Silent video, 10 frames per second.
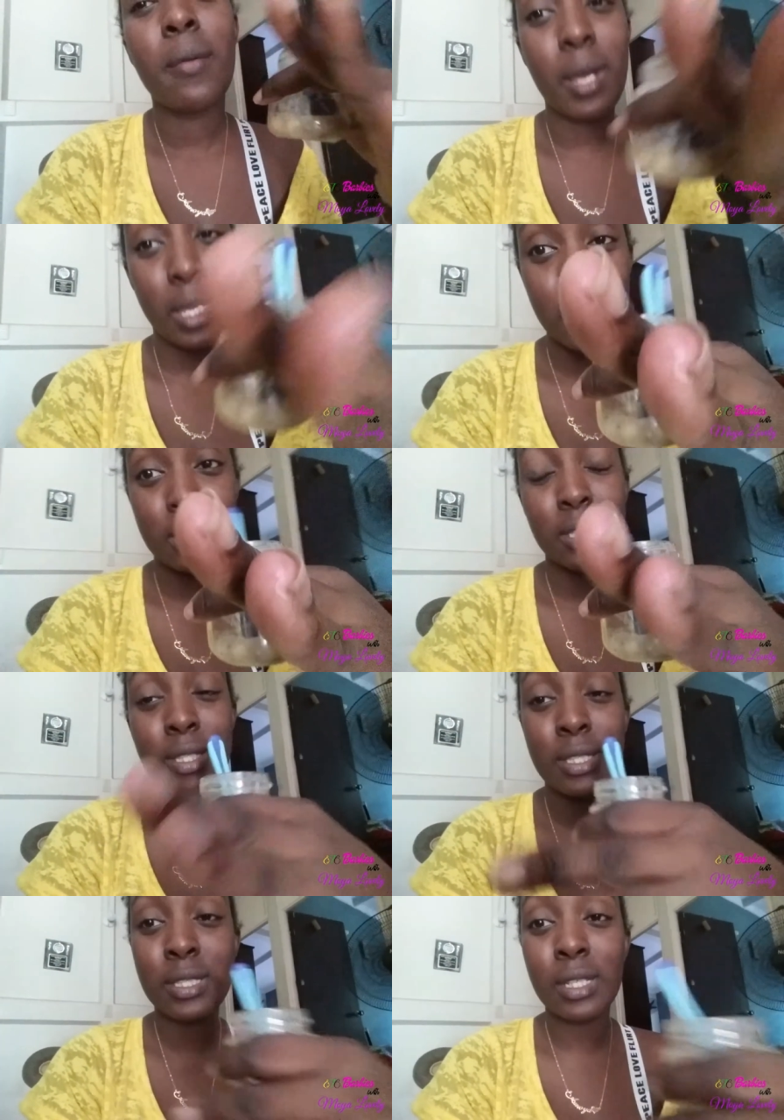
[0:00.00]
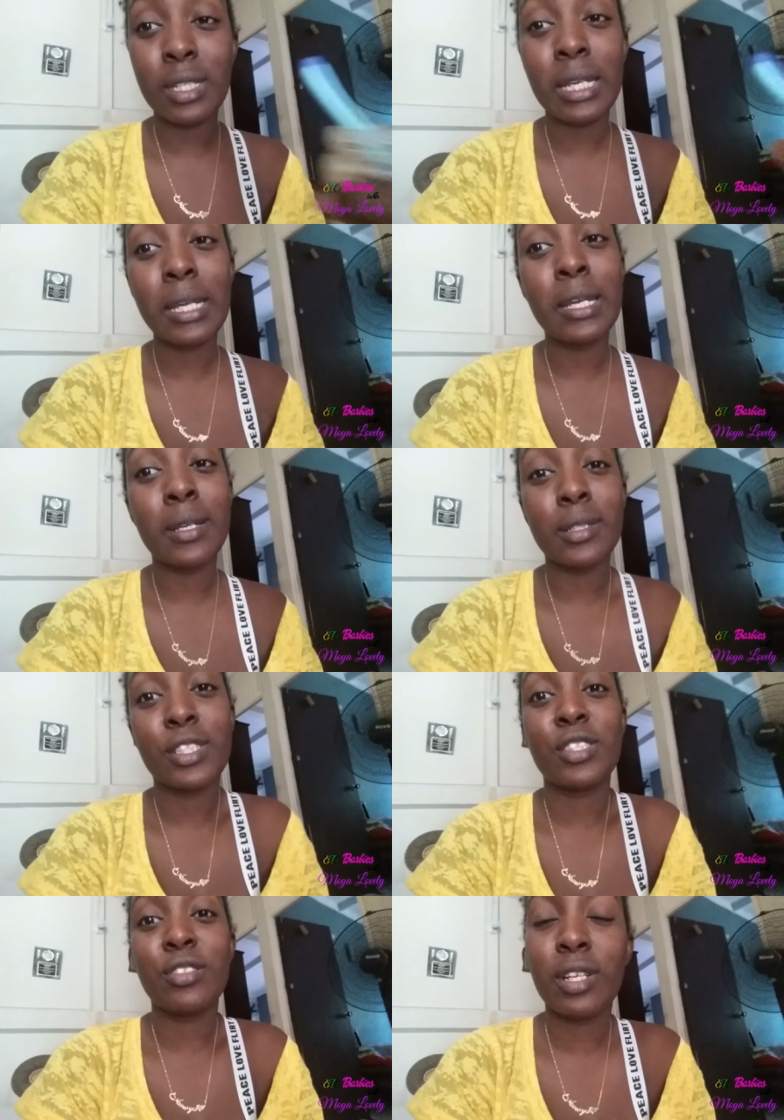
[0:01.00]
But yes, he's still a
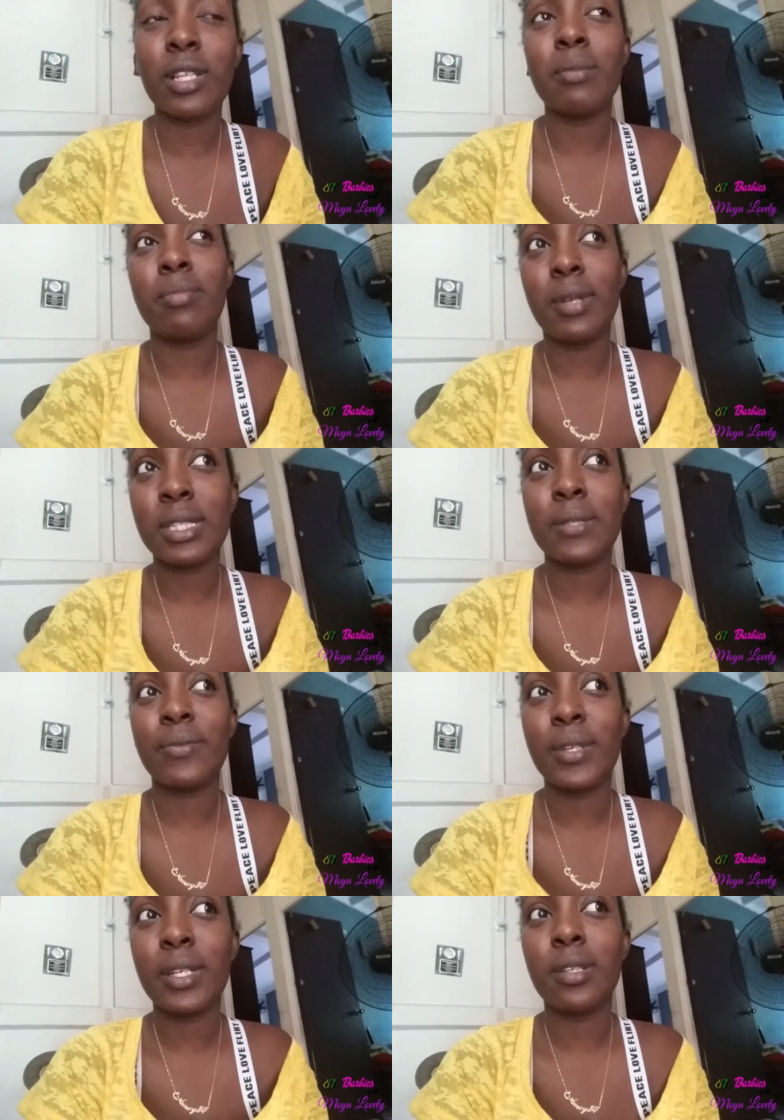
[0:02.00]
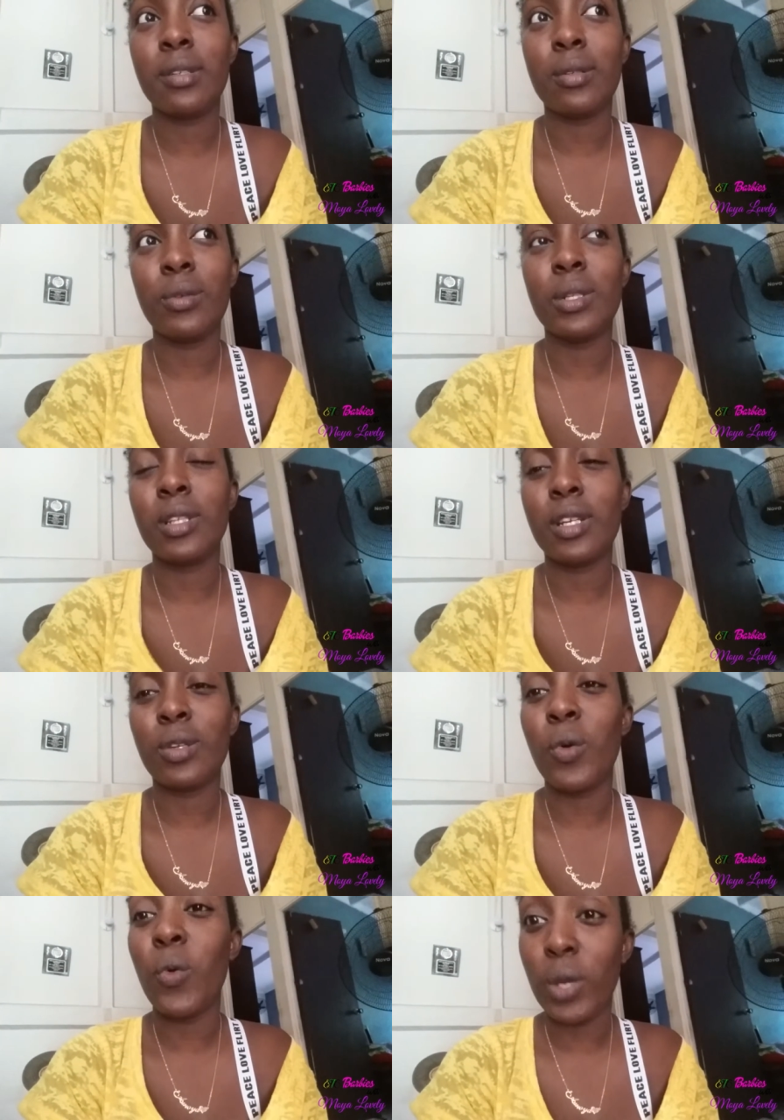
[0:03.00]
strictly breastfed, well,
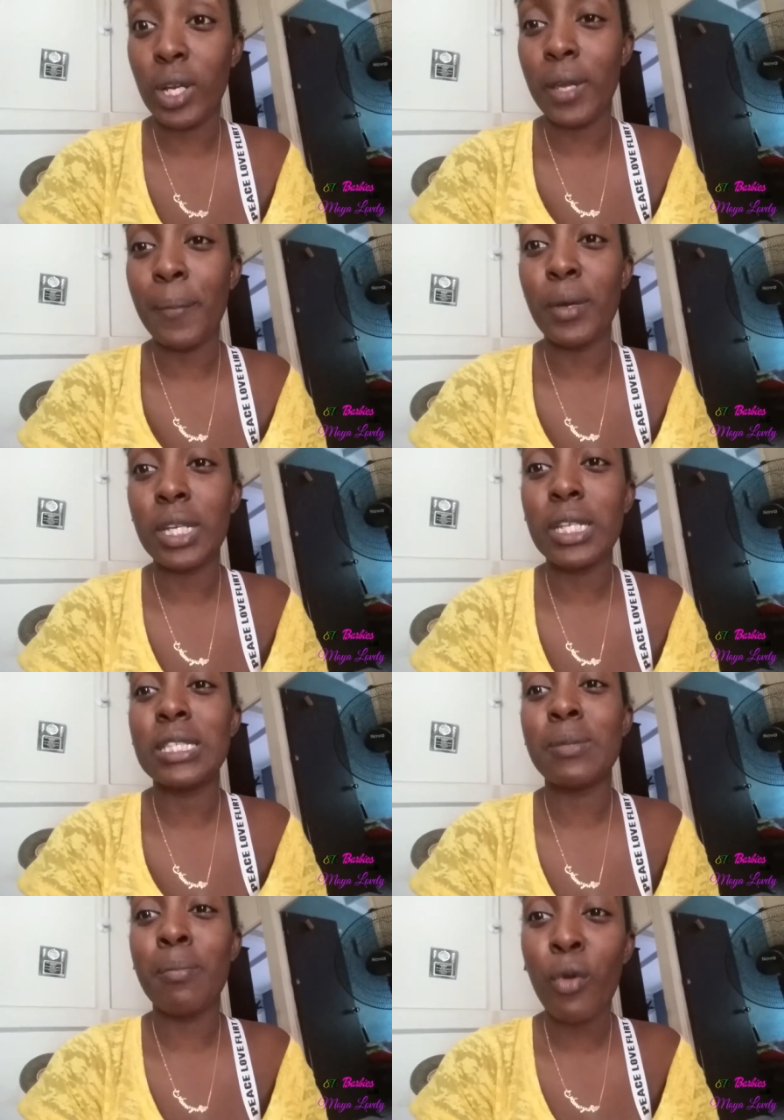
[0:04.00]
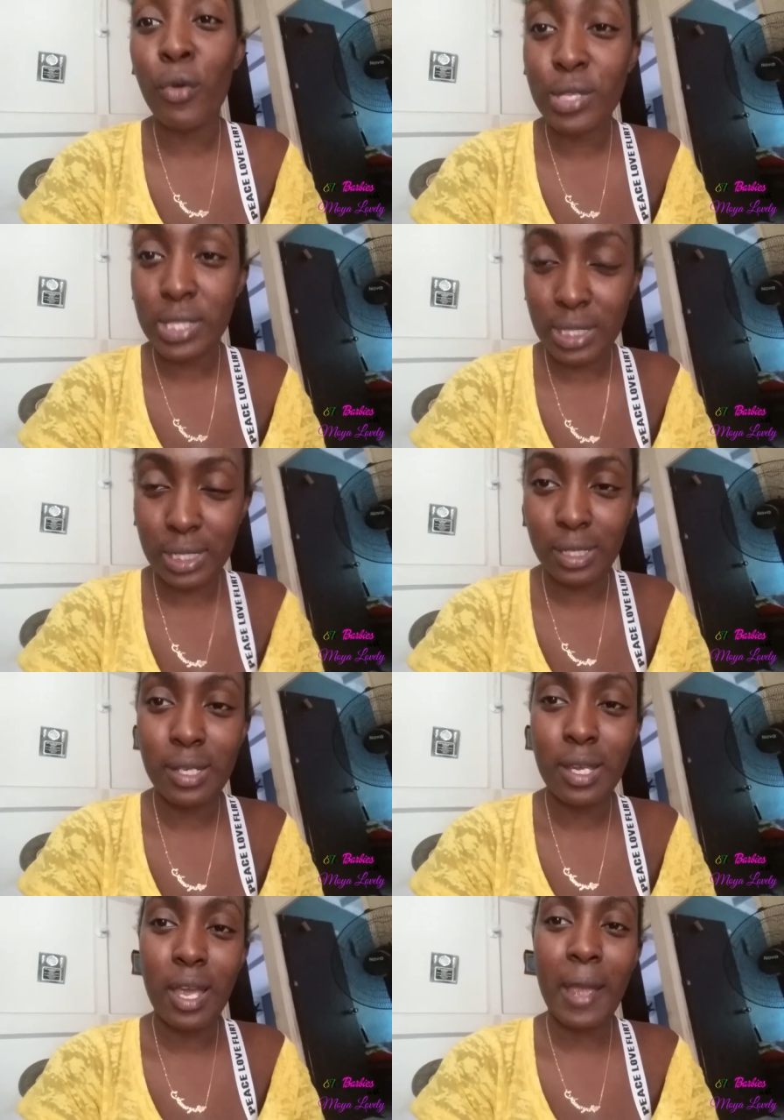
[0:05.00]
not only, but he's mostly
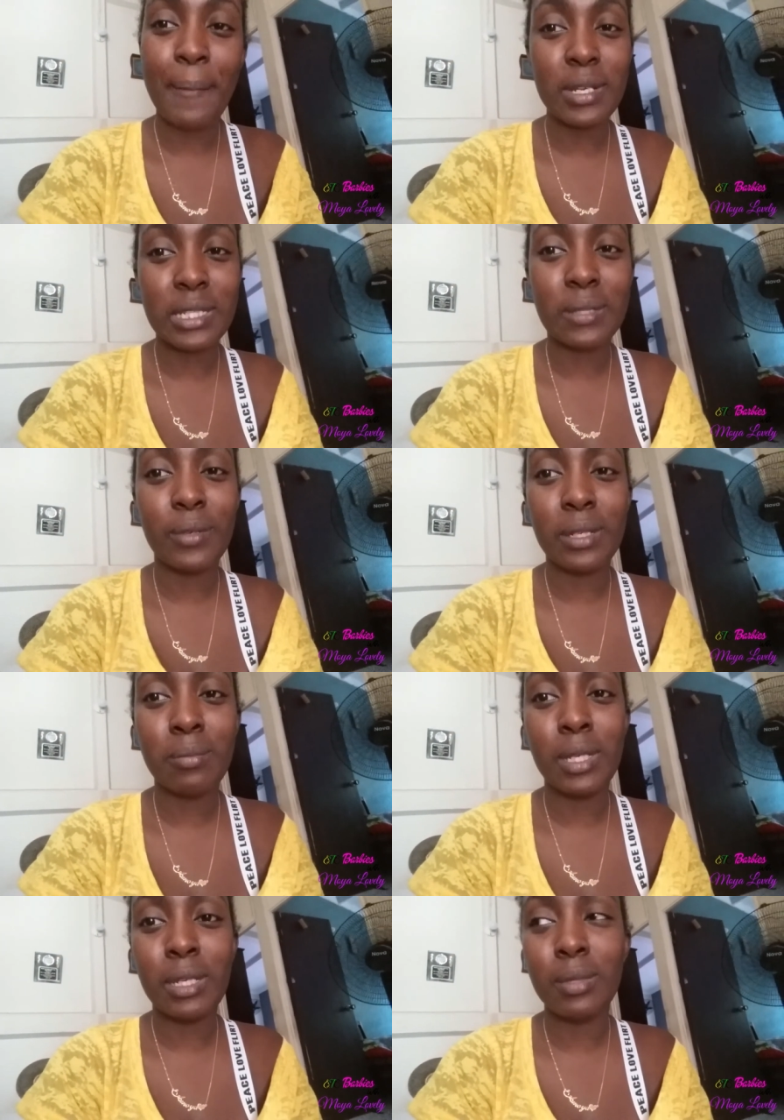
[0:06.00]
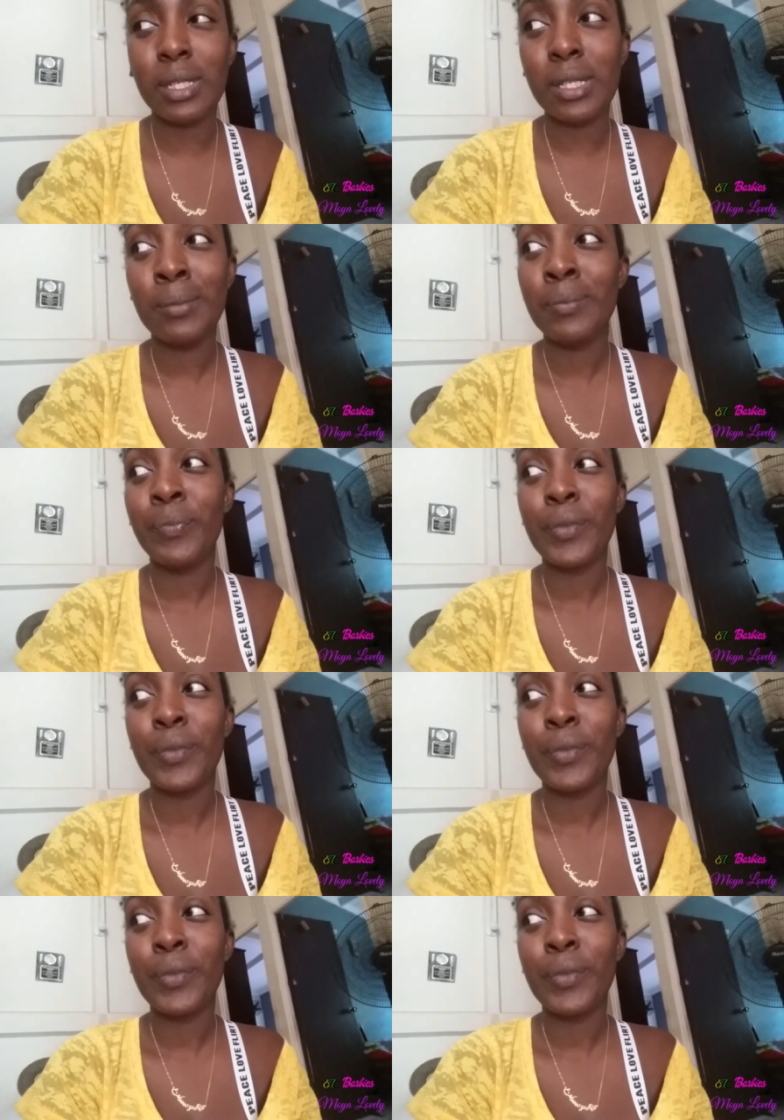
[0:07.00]
a breastfed baby.